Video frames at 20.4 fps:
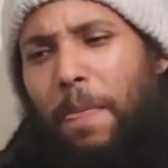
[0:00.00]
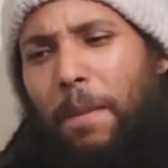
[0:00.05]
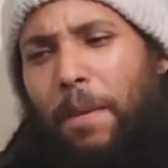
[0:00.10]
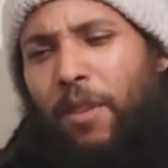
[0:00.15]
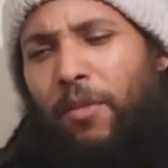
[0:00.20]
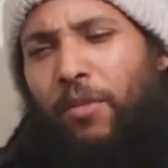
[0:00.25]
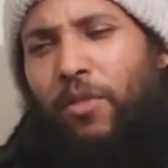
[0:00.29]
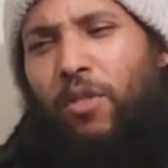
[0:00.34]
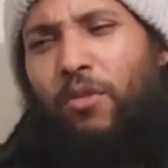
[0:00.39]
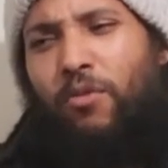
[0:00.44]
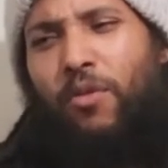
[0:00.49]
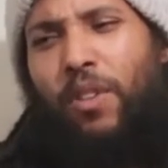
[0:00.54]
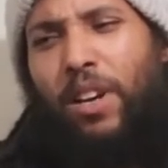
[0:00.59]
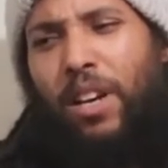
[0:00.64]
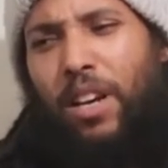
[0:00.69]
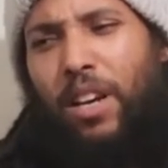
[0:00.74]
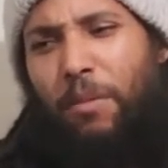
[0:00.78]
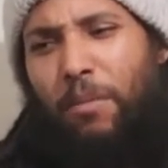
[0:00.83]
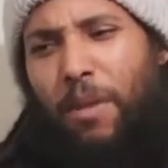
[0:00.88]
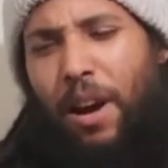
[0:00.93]
if you
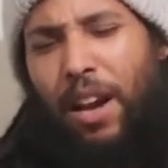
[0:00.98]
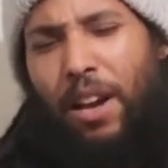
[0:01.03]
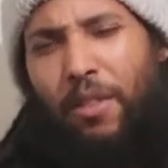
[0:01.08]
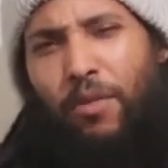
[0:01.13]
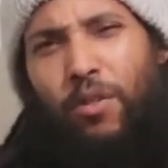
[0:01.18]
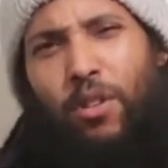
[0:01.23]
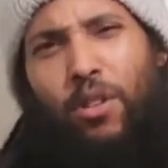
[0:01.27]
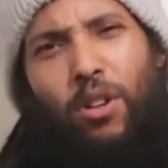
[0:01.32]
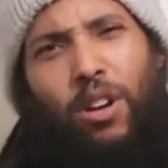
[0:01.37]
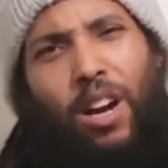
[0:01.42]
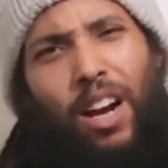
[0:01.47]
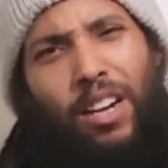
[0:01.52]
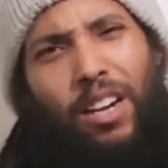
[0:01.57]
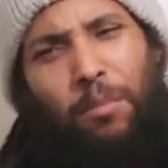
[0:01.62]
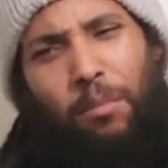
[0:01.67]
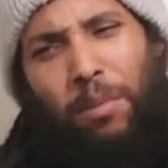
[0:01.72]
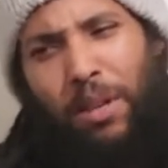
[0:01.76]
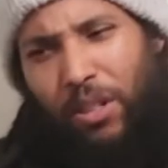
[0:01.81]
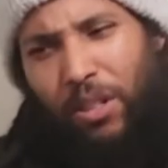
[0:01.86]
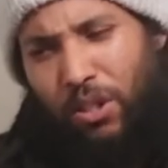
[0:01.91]
think about it, if you look at the
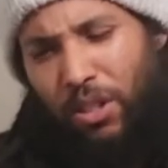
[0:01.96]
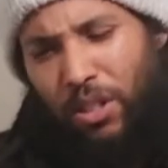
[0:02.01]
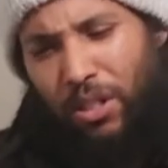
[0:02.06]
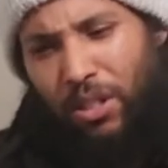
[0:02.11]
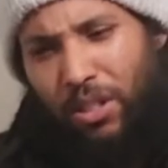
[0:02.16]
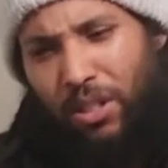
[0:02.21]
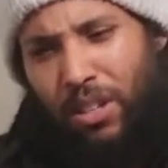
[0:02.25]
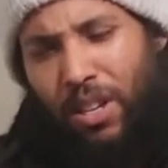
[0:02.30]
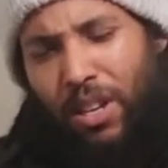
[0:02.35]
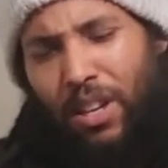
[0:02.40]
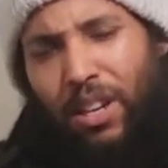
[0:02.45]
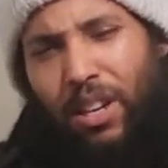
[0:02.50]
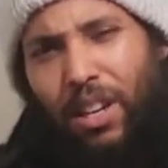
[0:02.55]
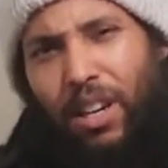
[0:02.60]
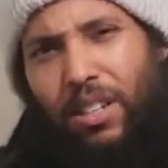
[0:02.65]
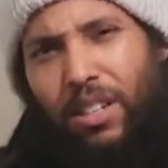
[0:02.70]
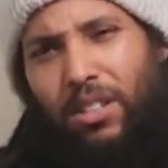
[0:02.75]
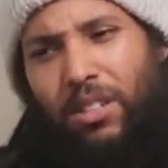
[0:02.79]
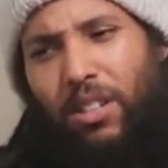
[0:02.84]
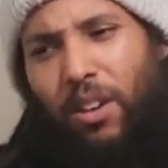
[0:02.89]
pictures
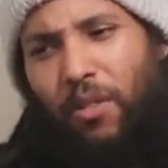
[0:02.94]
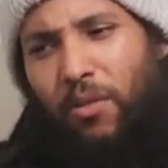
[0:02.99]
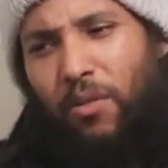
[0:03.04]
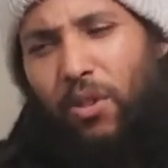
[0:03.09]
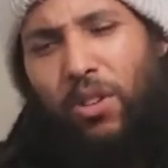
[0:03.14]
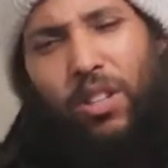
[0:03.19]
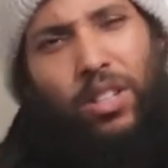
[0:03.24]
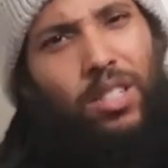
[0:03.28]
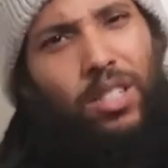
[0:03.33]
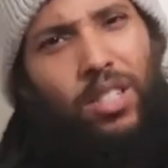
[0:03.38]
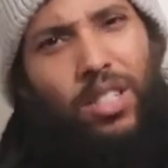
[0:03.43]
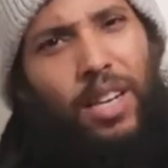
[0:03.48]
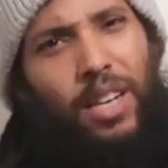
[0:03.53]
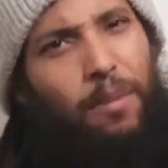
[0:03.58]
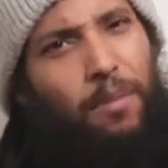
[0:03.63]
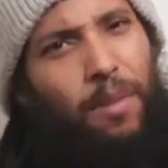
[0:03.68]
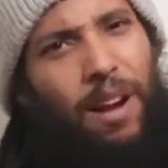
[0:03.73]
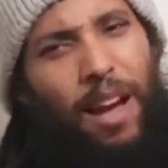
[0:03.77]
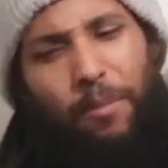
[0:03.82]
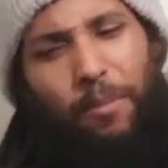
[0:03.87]
and stuff, you could see
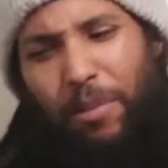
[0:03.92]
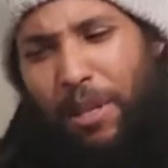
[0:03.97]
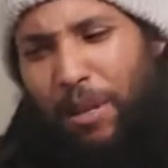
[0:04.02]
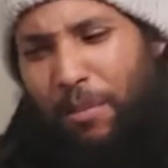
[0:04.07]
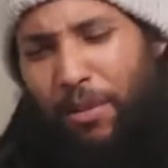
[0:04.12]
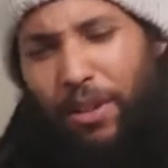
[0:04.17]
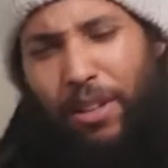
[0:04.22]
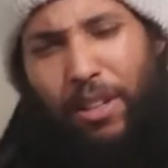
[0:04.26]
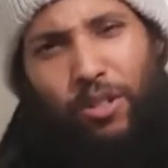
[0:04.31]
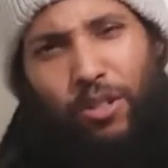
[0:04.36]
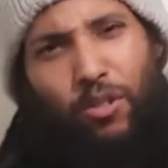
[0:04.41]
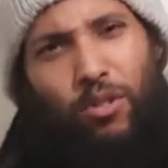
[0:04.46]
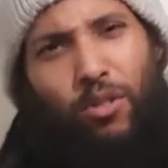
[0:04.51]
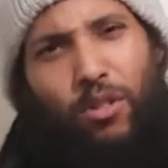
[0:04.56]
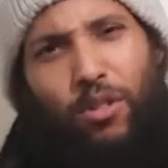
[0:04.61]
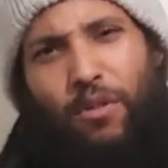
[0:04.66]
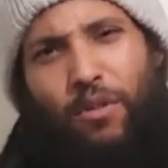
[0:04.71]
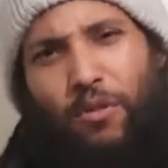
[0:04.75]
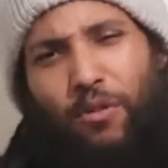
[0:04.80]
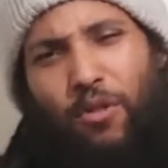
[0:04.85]
black people in
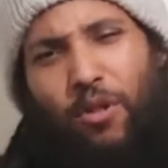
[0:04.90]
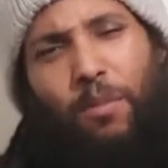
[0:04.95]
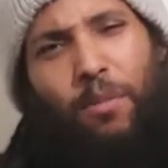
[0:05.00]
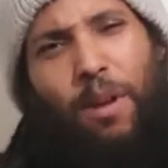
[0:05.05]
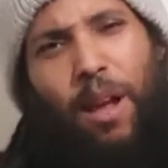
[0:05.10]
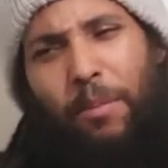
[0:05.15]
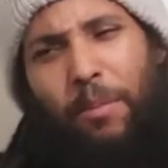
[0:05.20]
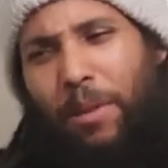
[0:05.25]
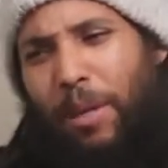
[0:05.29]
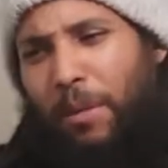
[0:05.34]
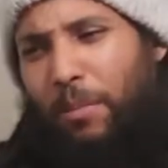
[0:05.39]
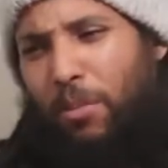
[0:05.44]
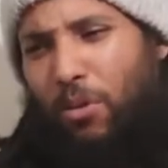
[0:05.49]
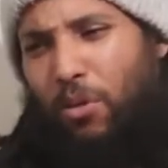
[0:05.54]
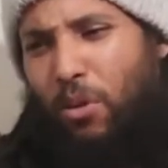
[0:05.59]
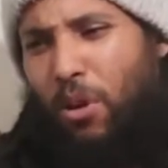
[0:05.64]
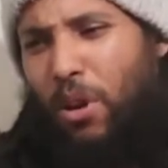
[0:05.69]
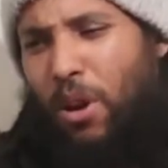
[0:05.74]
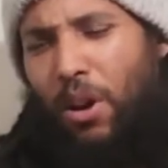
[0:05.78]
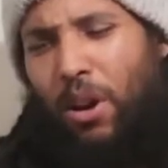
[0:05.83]
uniform, black
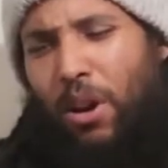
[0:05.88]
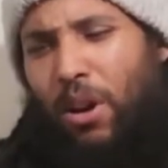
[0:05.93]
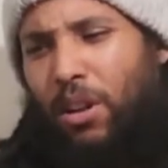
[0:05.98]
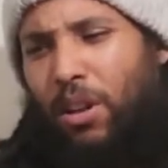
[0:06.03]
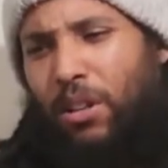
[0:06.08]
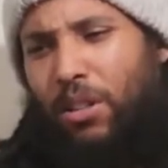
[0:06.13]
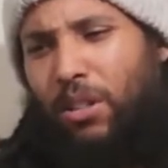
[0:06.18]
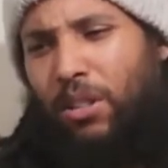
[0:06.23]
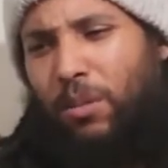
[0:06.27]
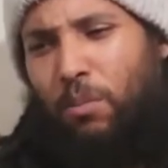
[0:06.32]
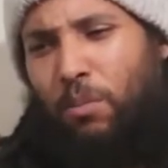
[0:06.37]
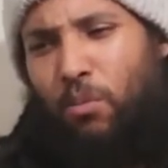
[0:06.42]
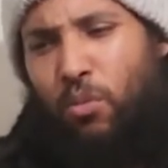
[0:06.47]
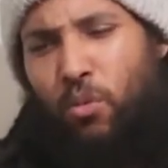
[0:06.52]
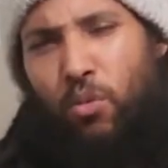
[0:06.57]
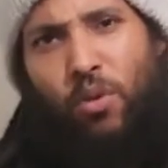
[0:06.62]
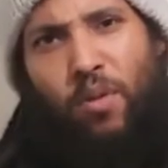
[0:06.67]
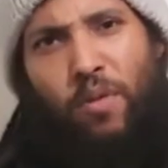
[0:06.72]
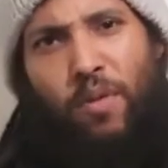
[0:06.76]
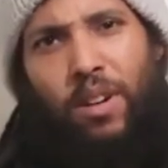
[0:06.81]
people
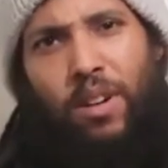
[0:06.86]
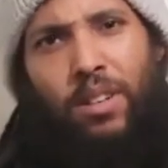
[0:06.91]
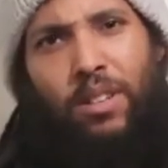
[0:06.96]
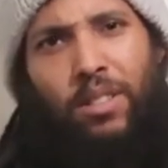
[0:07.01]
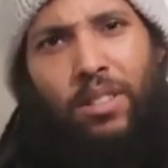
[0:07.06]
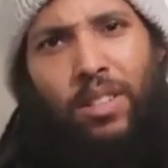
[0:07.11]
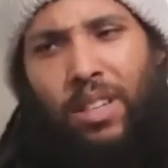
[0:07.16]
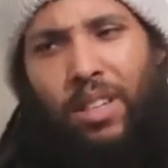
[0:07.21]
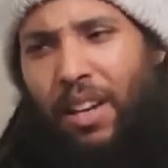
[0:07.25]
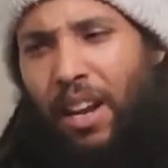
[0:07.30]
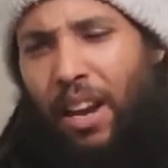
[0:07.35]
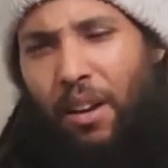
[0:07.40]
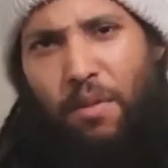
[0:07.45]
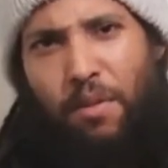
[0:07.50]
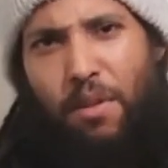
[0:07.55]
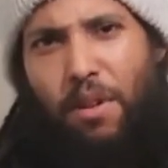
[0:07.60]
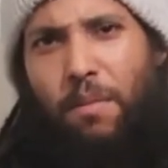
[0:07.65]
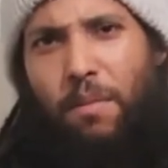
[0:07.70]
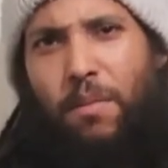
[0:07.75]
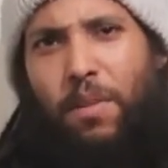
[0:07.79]
moving
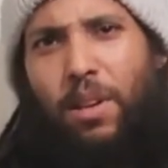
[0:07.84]
together.